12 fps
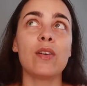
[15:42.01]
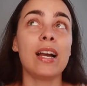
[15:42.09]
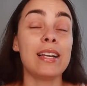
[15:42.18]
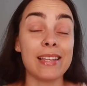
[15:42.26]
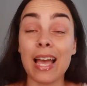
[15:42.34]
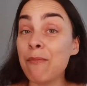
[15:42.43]

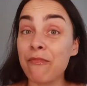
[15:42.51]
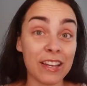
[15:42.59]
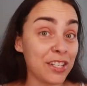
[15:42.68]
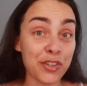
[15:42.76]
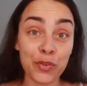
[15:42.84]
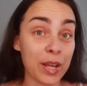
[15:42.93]
Guys, I'm
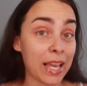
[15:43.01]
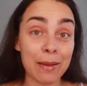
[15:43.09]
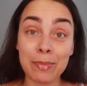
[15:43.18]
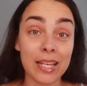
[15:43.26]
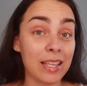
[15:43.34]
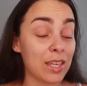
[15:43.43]
venturing. I'm
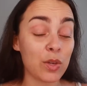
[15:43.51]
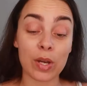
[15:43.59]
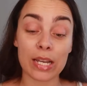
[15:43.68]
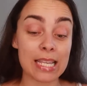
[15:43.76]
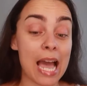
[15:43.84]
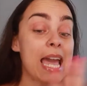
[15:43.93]
telling you
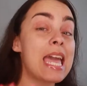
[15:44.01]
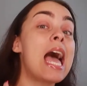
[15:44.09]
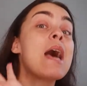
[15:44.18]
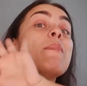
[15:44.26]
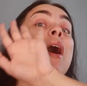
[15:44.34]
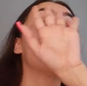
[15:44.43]
guys, I
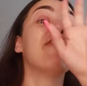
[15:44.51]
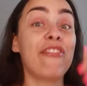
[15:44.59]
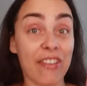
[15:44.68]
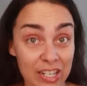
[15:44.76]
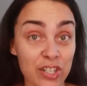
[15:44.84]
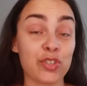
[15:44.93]
am
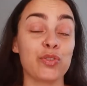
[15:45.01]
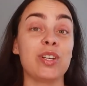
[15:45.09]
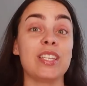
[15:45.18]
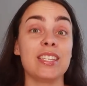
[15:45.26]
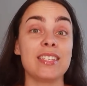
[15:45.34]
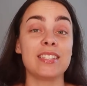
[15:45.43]

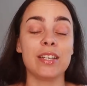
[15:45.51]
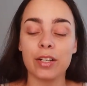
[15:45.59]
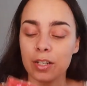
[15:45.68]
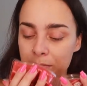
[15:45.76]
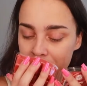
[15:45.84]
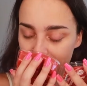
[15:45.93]
venturing this
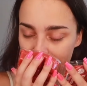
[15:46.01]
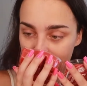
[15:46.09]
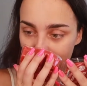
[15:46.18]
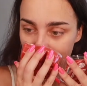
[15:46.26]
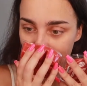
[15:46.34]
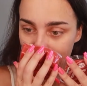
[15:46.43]
year.
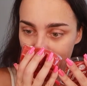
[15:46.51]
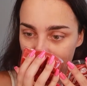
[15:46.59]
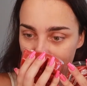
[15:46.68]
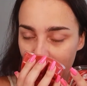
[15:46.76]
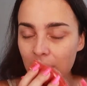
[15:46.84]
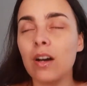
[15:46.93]

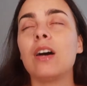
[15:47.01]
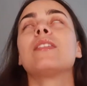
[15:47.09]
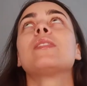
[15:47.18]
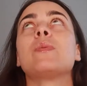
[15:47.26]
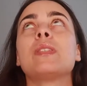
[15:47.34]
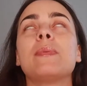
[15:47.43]
Oh,
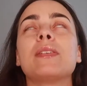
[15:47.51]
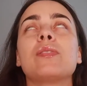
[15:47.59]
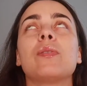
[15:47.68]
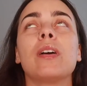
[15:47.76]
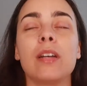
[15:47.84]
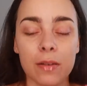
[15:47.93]
this one smells
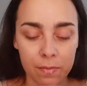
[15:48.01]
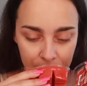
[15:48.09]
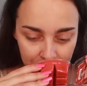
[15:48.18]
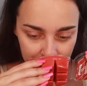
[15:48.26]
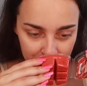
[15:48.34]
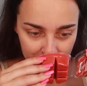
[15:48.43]
so good.
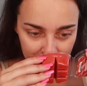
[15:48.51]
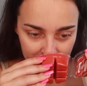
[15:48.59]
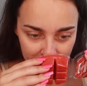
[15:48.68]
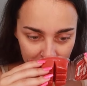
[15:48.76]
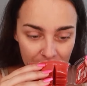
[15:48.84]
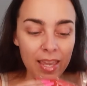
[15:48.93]

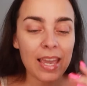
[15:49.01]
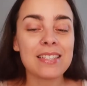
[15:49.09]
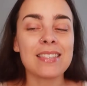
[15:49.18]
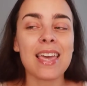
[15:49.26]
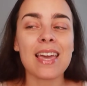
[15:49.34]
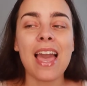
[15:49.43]

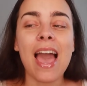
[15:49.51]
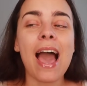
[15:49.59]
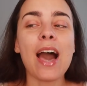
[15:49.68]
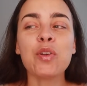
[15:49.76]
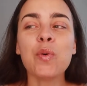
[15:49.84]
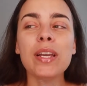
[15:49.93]
It's like,
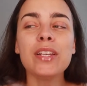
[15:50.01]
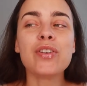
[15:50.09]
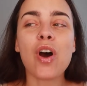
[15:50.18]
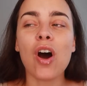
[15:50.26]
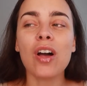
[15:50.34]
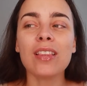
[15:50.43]
how do I
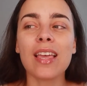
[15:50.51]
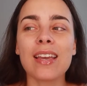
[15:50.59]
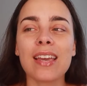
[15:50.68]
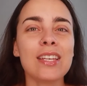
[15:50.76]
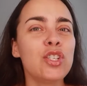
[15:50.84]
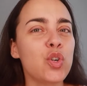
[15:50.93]
not
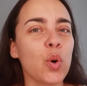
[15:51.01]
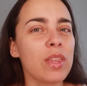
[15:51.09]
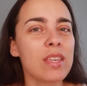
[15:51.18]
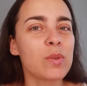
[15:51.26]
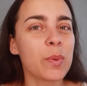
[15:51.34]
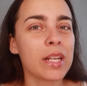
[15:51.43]
like enjoy
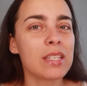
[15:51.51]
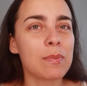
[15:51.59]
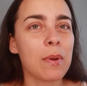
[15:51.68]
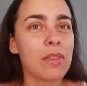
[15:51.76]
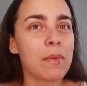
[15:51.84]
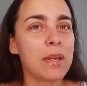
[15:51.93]
these when I
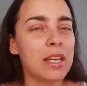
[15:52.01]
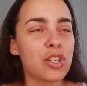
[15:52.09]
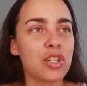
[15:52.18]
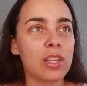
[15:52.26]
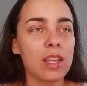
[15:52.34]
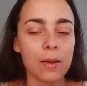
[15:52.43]
smell them
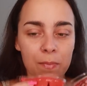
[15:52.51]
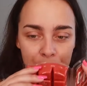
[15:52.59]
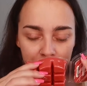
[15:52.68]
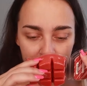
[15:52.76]
initially?